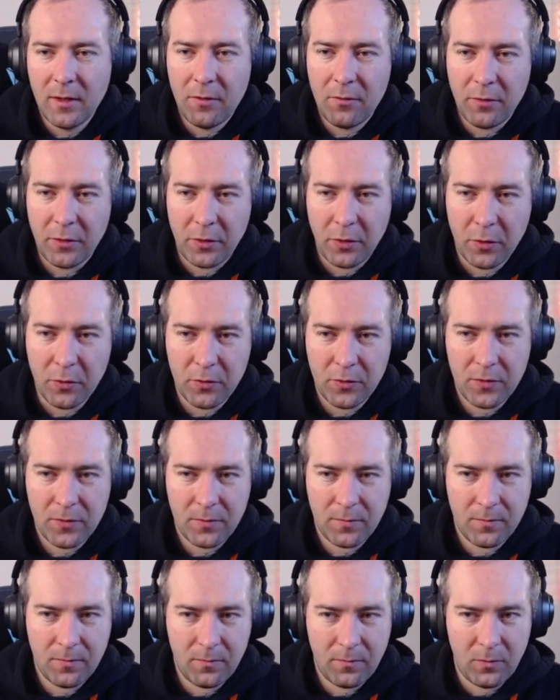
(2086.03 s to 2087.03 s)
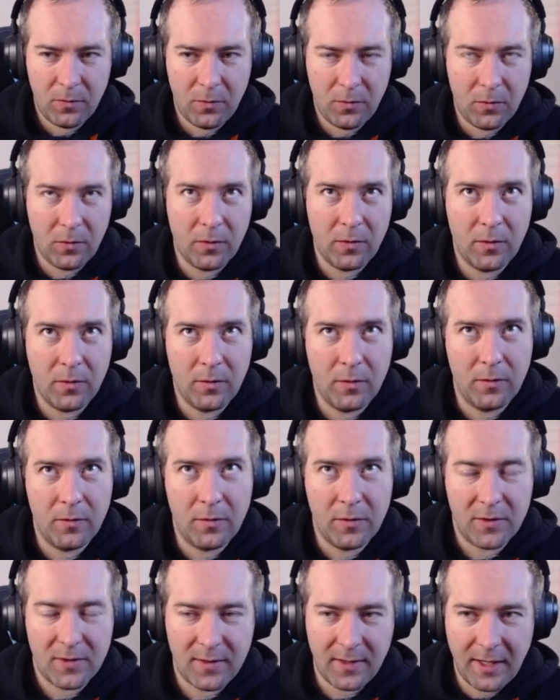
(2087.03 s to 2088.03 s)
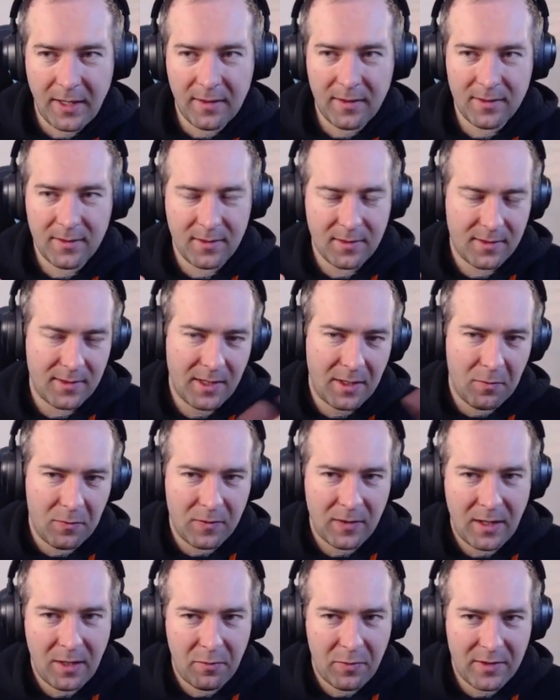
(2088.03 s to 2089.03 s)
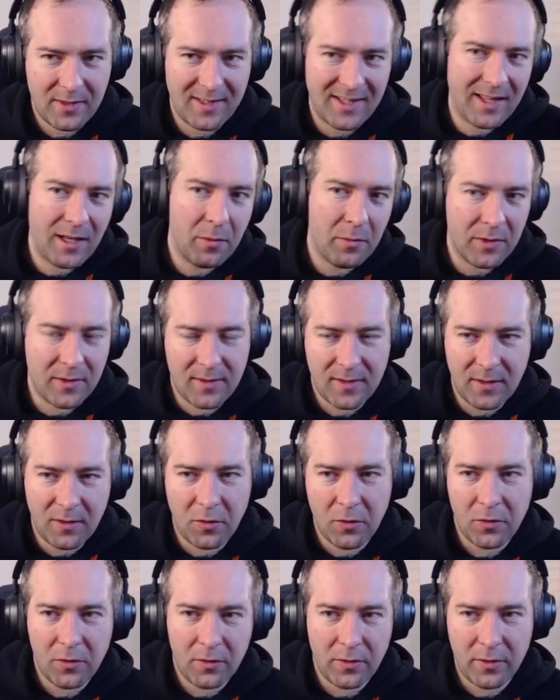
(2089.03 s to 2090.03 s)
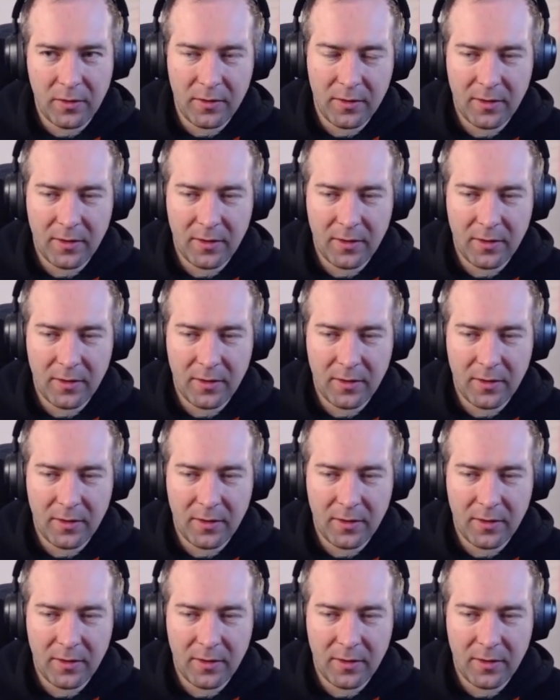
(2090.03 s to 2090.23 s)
Reduce, the state is the same type as the elements in your